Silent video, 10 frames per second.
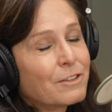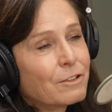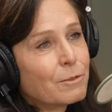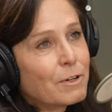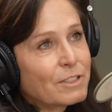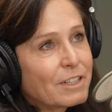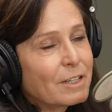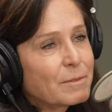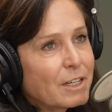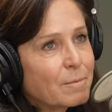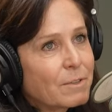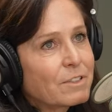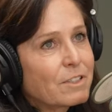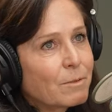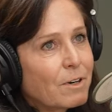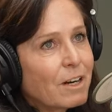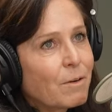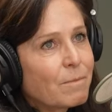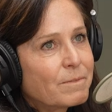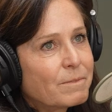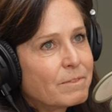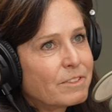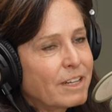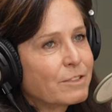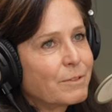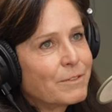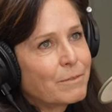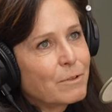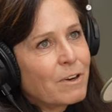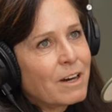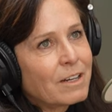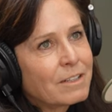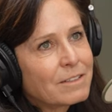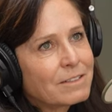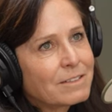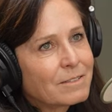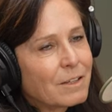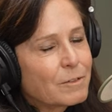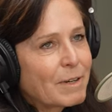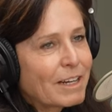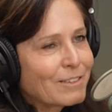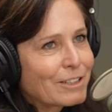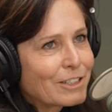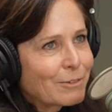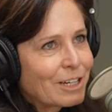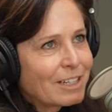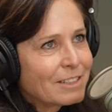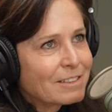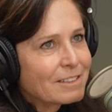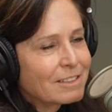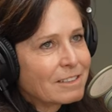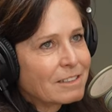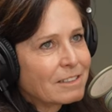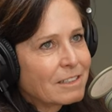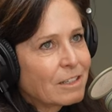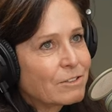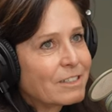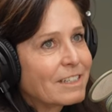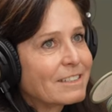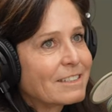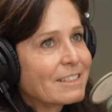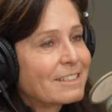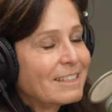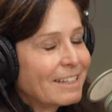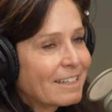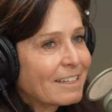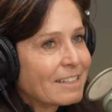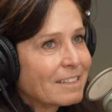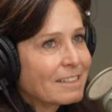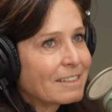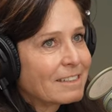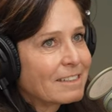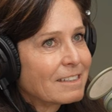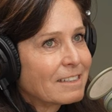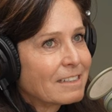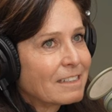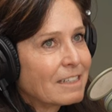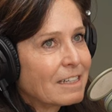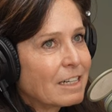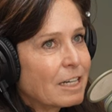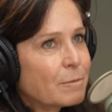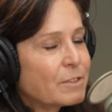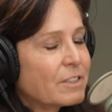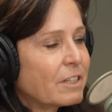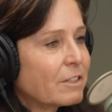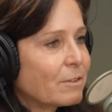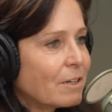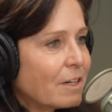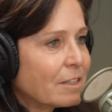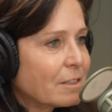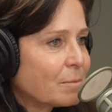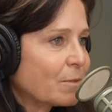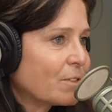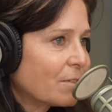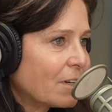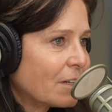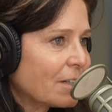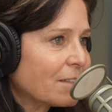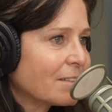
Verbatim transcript: Third person comes up, looks at the rock, stands away from the rock, comes back and looks at the rock, goes and gets a stick, and puts it under the rock and moves the rock,